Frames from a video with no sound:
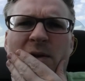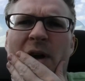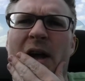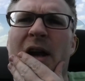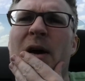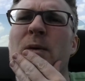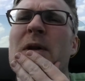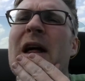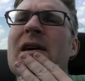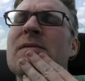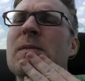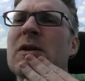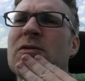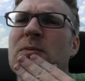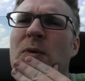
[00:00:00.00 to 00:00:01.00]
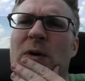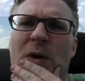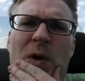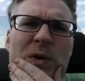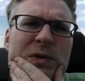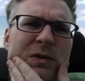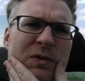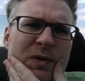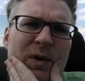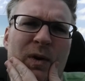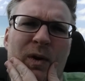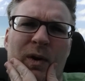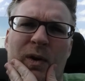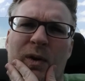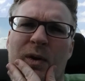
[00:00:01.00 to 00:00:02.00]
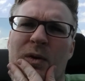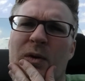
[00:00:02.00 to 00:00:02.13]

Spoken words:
And I will have much more control